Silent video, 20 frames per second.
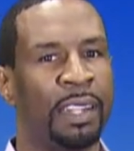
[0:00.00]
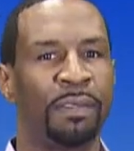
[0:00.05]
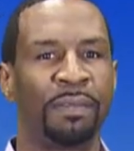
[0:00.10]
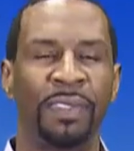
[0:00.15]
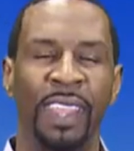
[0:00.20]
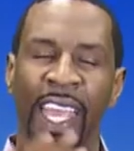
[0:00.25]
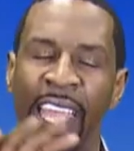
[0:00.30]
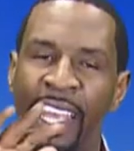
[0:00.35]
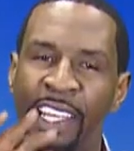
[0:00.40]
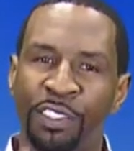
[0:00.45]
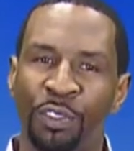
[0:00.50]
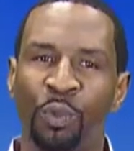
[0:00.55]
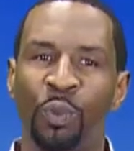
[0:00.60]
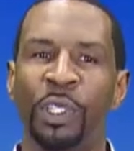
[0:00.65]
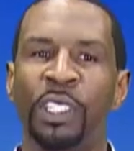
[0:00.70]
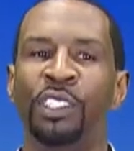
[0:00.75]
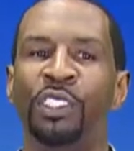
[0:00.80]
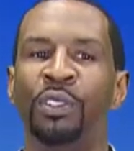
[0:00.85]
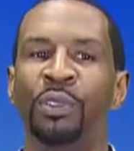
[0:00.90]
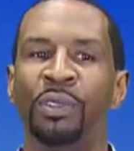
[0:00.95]
That's
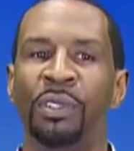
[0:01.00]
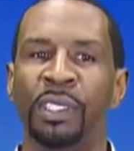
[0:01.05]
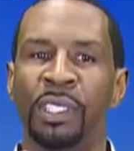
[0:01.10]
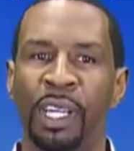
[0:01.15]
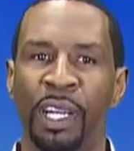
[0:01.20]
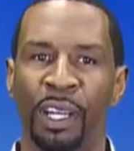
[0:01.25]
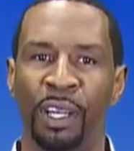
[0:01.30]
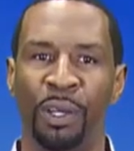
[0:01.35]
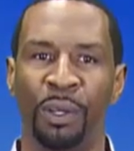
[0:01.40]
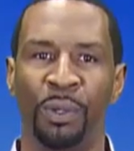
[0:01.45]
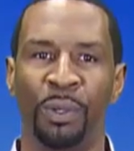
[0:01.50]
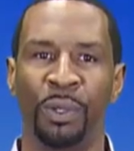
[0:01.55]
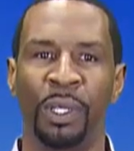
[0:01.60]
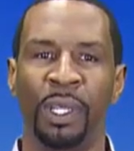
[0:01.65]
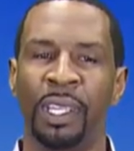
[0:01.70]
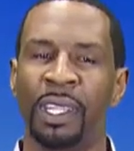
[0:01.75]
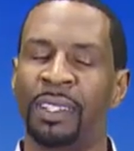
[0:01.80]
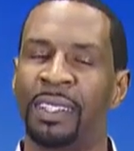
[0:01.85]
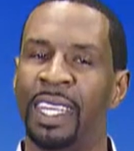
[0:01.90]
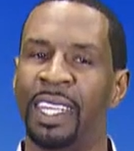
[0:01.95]
when you know
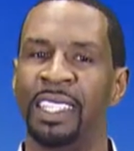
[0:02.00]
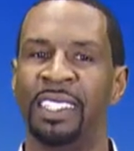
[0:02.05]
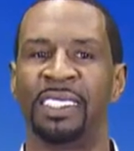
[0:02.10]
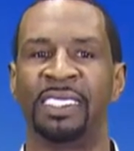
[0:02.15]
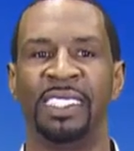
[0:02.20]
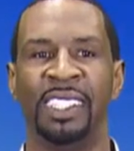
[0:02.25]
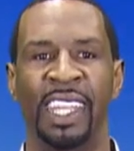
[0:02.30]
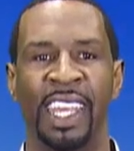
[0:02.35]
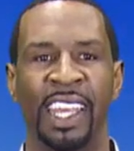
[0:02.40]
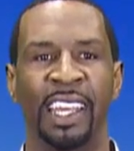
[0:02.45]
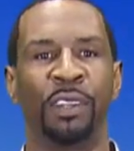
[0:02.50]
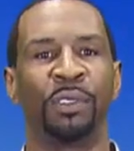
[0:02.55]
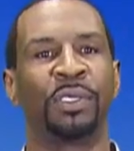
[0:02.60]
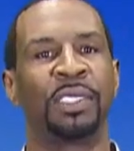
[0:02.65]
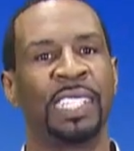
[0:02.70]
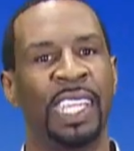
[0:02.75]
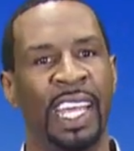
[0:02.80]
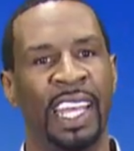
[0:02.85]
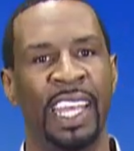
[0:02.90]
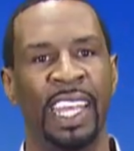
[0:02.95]
that it's now
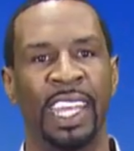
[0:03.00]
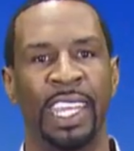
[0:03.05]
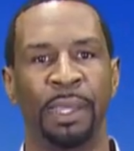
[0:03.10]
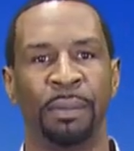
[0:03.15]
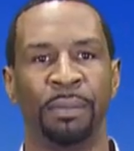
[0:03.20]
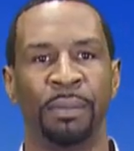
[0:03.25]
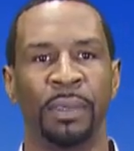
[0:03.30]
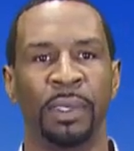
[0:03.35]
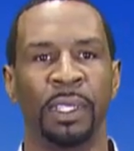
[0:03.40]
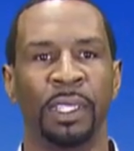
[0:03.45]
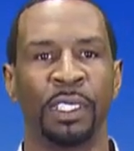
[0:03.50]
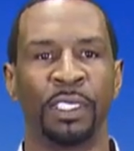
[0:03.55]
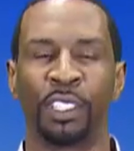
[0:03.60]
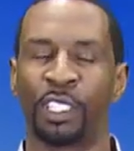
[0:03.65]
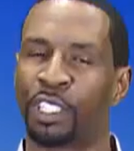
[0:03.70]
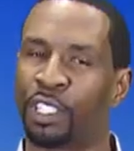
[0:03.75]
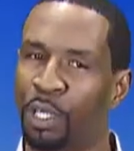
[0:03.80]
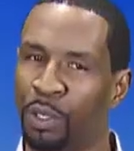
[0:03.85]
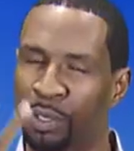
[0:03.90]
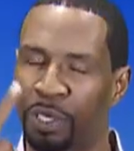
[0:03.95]
time to
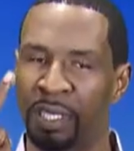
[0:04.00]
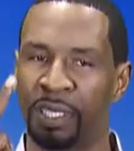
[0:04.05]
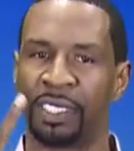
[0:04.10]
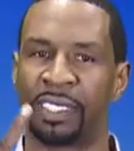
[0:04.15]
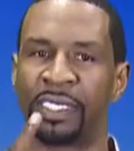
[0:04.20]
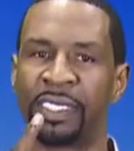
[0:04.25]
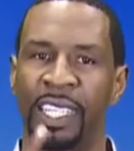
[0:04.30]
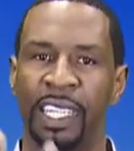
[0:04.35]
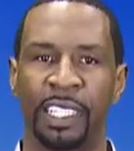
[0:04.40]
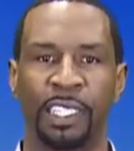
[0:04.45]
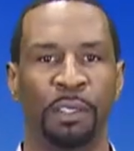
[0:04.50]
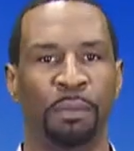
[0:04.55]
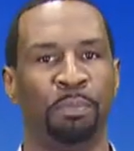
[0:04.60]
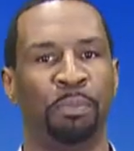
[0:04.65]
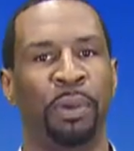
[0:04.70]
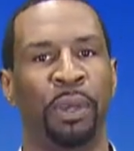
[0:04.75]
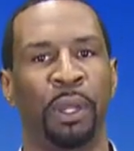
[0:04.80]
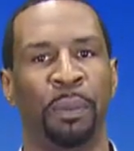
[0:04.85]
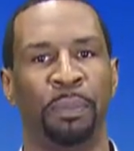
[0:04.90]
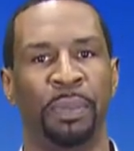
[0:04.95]
go to the second
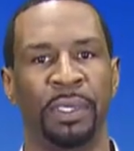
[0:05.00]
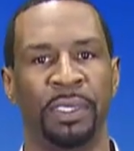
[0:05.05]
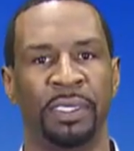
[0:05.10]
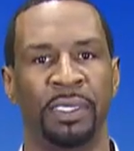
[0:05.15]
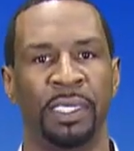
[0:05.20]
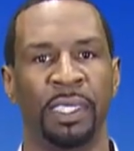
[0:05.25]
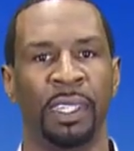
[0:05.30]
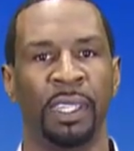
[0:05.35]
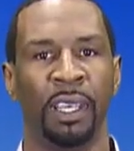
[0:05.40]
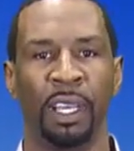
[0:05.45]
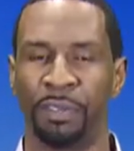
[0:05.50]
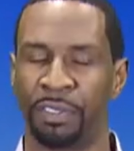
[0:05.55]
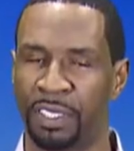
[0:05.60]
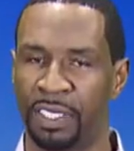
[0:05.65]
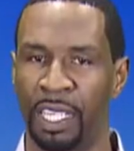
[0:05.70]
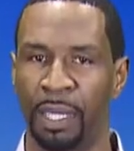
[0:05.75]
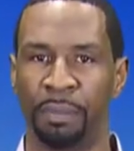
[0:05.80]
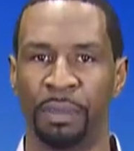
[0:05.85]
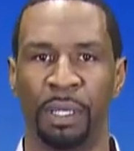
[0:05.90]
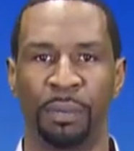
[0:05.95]
purpose of
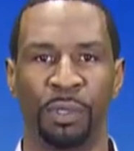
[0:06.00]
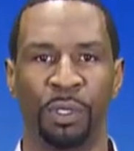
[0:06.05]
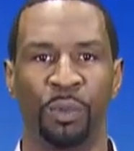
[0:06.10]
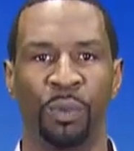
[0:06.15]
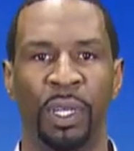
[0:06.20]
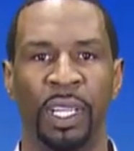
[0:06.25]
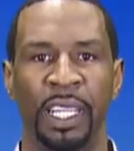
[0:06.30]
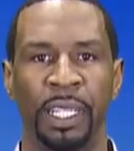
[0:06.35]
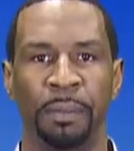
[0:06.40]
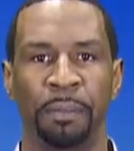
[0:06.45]
step number 1.